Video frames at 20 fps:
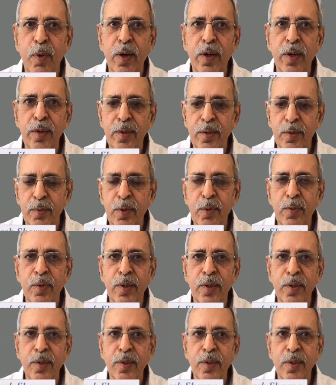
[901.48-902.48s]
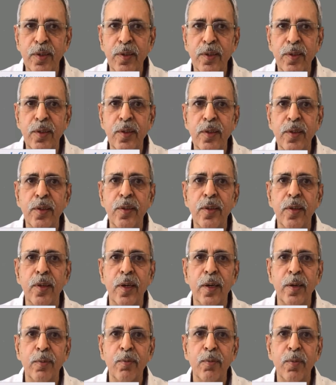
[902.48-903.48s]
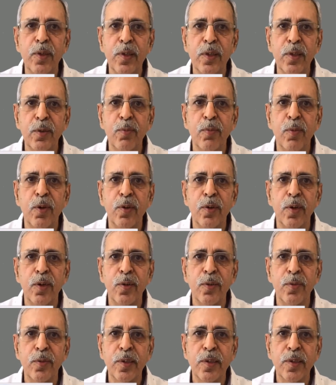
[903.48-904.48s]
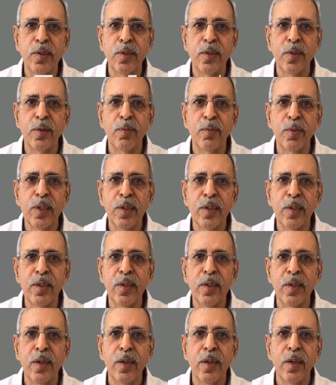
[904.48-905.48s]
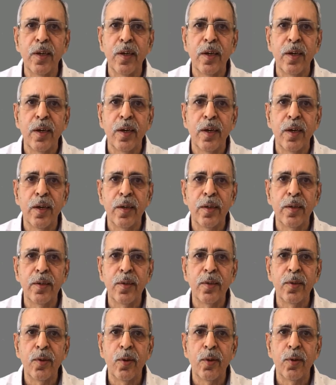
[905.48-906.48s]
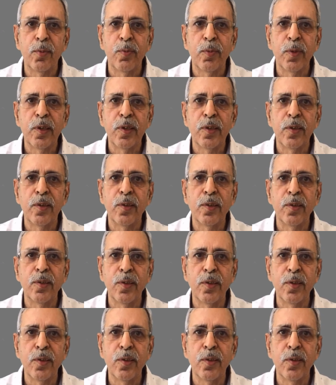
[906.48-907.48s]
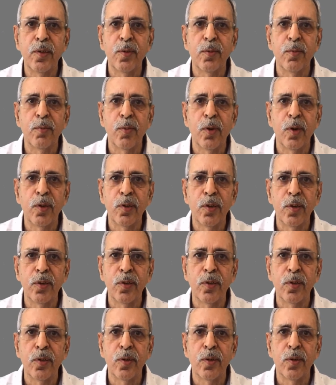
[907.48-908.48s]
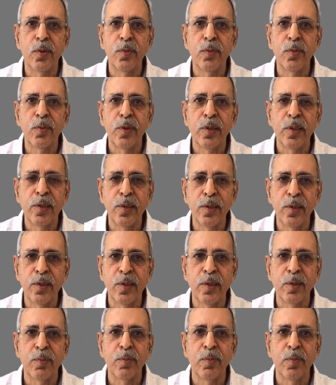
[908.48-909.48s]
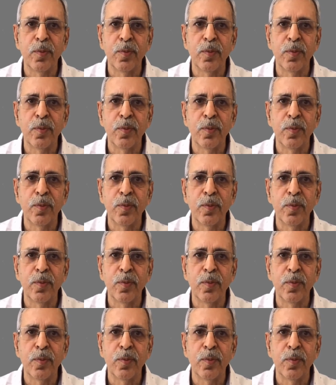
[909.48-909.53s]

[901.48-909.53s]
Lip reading: part, we will discuss the MBA model of decision making and the corporate Rishi model of leadership.